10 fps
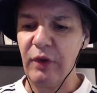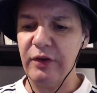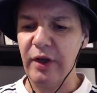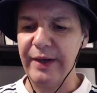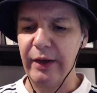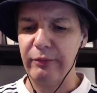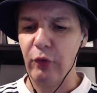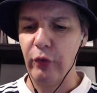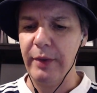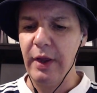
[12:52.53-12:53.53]
add up
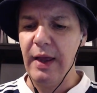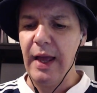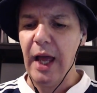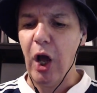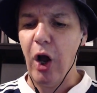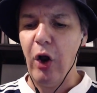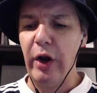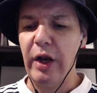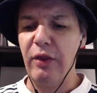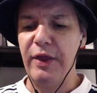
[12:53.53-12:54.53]
for them.
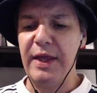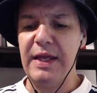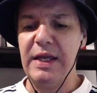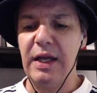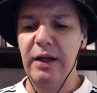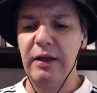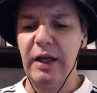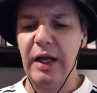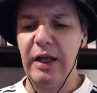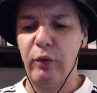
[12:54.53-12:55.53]
On the
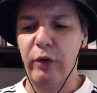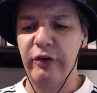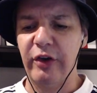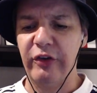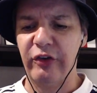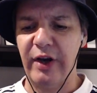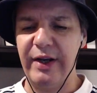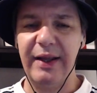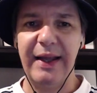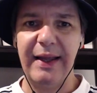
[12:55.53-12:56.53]
Waratahs side,